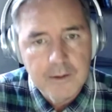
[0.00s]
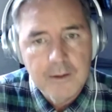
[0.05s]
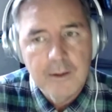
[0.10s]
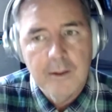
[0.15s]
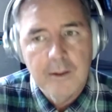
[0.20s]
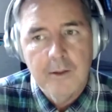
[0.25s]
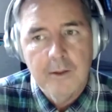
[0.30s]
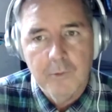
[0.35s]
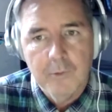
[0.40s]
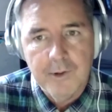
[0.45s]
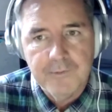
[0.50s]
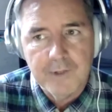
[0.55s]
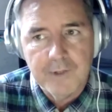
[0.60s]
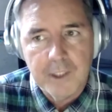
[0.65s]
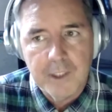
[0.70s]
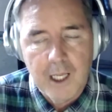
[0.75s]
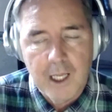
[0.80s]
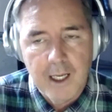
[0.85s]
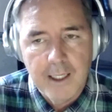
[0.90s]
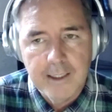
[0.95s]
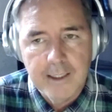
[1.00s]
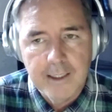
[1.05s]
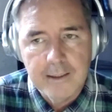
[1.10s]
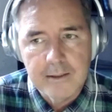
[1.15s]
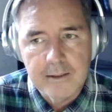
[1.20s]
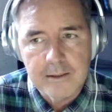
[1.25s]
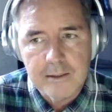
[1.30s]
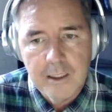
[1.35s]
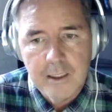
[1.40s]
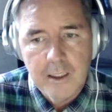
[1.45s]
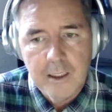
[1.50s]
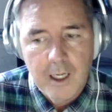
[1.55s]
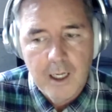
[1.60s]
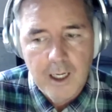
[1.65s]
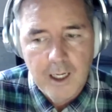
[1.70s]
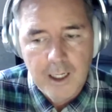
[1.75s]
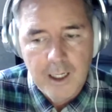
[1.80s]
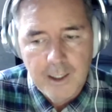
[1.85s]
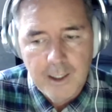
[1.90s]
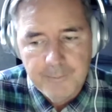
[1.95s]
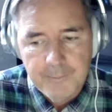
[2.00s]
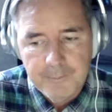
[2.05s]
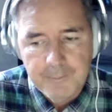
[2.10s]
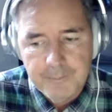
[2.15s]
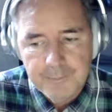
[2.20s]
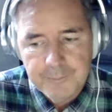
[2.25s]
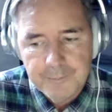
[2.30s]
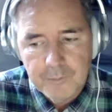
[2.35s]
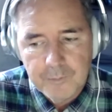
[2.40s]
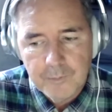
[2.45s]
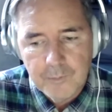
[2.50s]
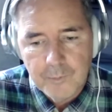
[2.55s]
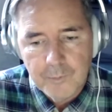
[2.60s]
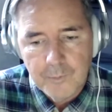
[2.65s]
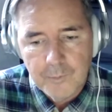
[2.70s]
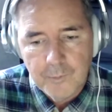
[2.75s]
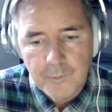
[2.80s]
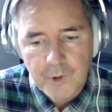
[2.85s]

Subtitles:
We've aligned what